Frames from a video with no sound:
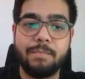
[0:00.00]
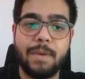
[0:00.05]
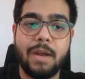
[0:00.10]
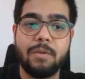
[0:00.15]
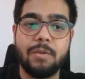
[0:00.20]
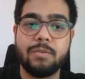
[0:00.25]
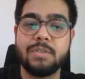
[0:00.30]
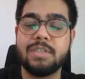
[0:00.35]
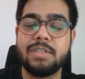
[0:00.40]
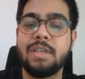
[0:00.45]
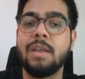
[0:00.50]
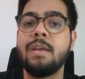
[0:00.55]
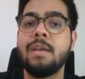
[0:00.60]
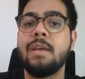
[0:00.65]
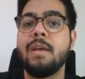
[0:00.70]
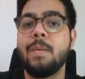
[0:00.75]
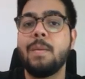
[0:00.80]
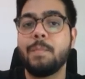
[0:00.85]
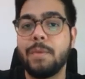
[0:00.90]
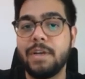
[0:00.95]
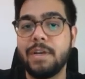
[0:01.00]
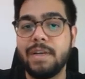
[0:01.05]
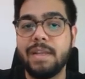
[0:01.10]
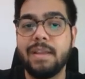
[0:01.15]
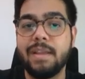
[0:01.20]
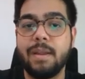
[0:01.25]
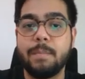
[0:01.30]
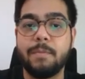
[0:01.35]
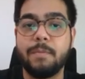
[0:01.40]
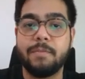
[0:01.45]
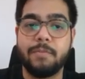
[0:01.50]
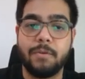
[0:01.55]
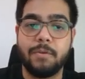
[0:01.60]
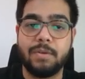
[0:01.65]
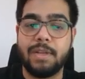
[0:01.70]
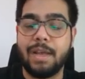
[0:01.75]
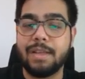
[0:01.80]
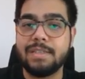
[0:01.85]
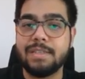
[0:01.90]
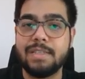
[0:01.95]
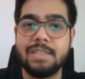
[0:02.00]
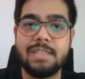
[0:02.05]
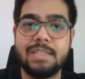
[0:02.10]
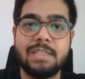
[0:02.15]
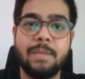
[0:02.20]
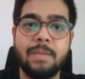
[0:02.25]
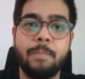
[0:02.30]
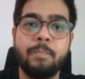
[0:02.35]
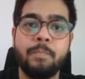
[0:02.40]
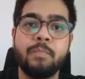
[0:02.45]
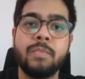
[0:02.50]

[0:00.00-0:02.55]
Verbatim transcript: pounds per year before taxes.